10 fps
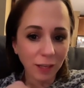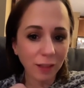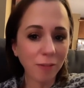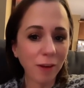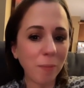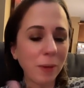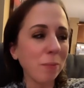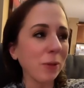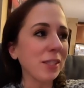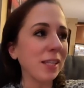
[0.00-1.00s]
I love how
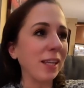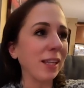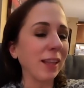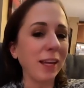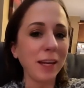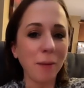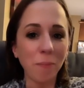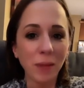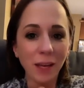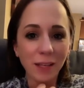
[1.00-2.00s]
people say that like
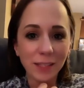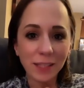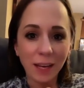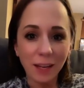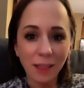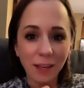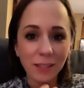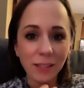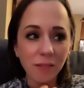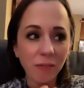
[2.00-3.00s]
I'm saying
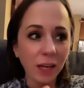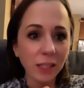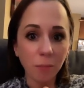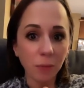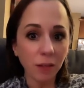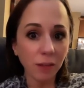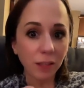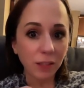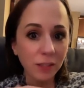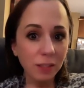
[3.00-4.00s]
things as fact. I'm
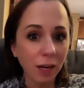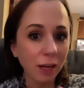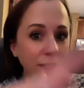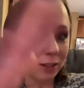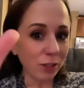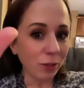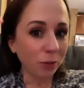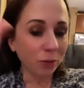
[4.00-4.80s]
literally just talking to